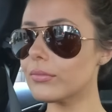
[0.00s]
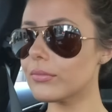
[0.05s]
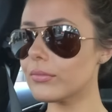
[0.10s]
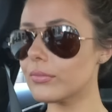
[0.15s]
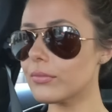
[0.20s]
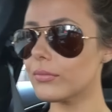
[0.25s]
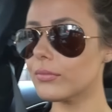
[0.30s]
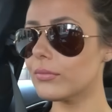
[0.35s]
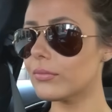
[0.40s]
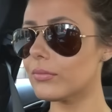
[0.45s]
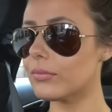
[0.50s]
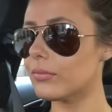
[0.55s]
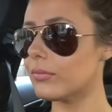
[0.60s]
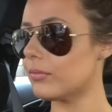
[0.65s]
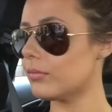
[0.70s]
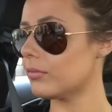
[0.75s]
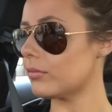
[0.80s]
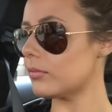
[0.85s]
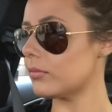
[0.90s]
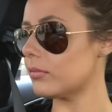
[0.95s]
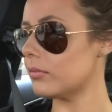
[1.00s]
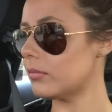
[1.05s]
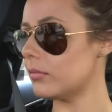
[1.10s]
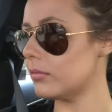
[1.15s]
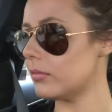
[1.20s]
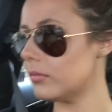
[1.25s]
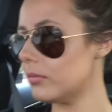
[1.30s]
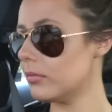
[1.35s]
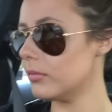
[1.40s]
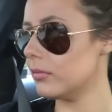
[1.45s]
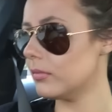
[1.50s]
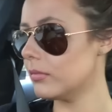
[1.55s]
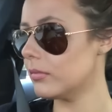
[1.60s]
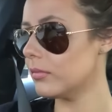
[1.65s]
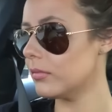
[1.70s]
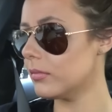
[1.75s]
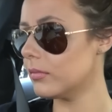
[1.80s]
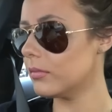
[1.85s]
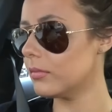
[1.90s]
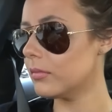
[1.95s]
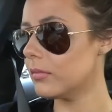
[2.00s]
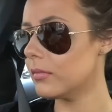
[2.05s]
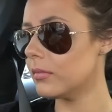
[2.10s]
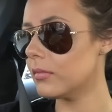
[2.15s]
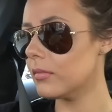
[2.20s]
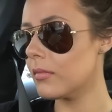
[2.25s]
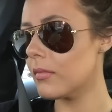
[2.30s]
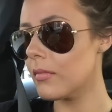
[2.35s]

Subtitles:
[no speech]